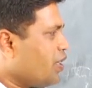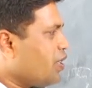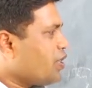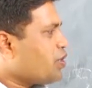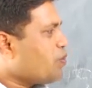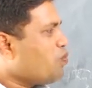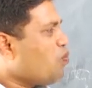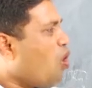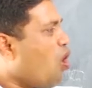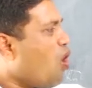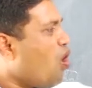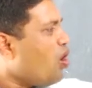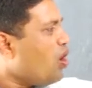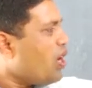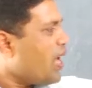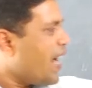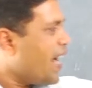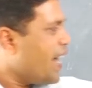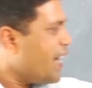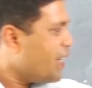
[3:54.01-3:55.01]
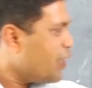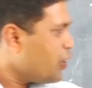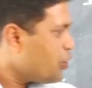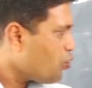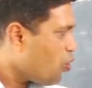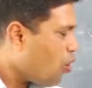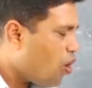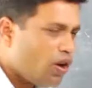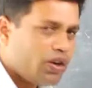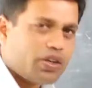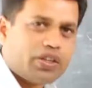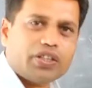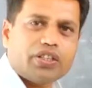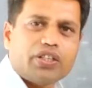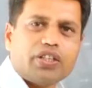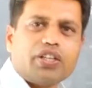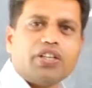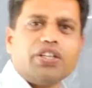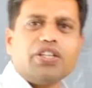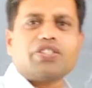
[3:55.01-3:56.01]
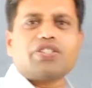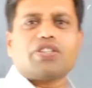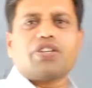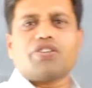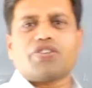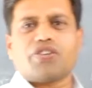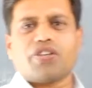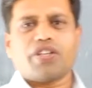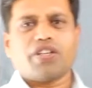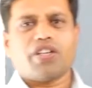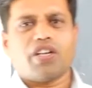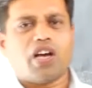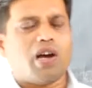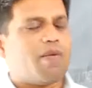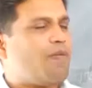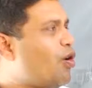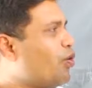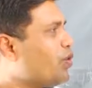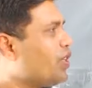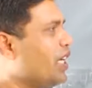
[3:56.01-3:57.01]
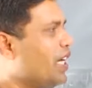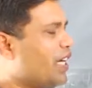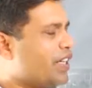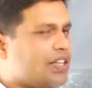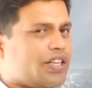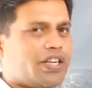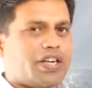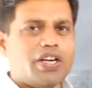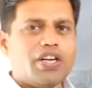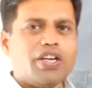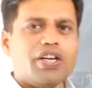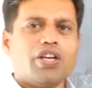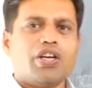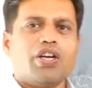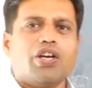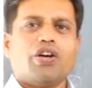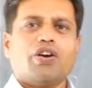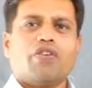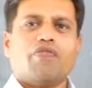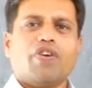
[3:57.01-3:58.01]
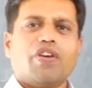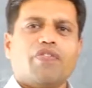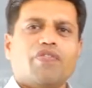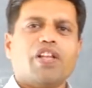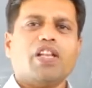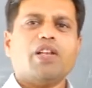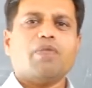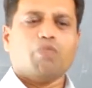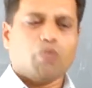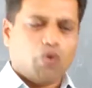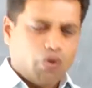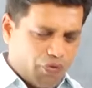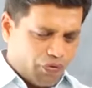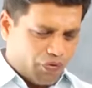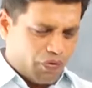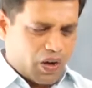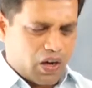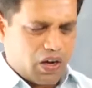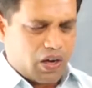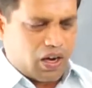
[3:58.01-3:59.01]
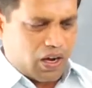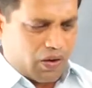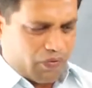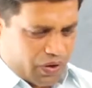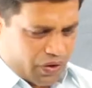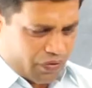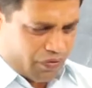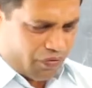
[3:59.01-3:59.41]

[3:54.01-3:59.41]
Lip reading: small and short discussion about the electric current, we will move our